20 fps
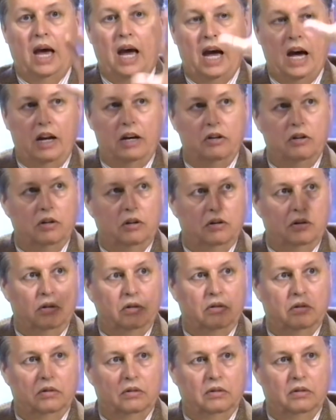and
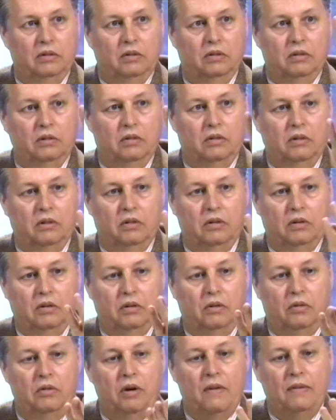
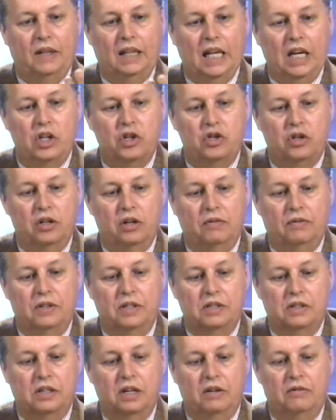revelation of
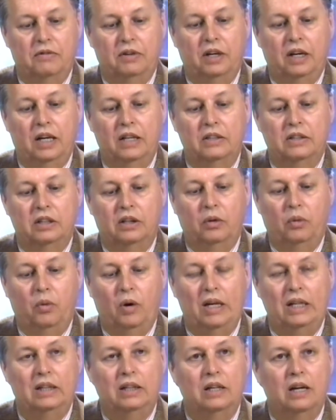discovery until
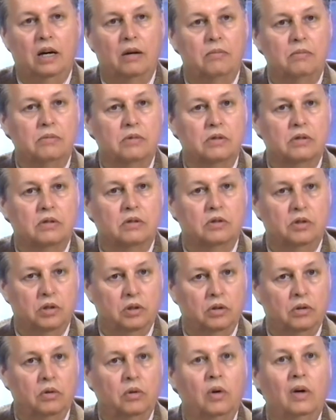one comes
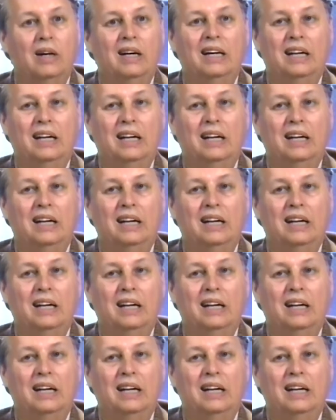to